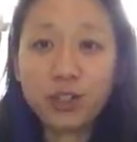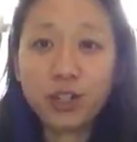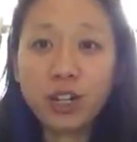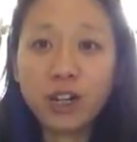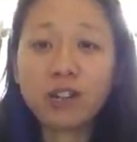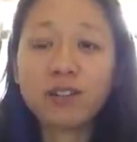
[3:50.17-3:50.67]

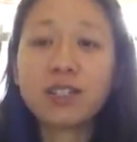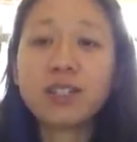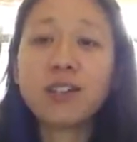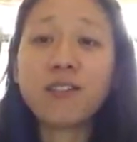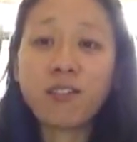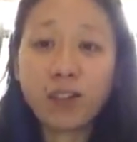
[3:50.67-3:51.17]
shares
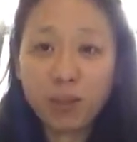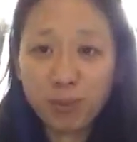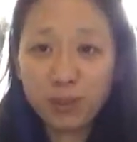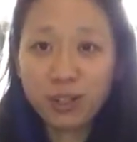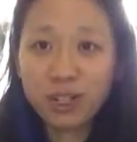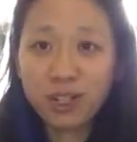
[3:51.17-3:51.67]

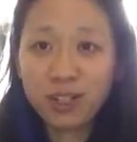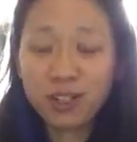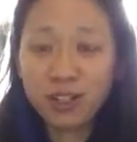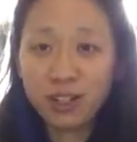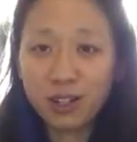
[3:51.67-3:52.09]
5%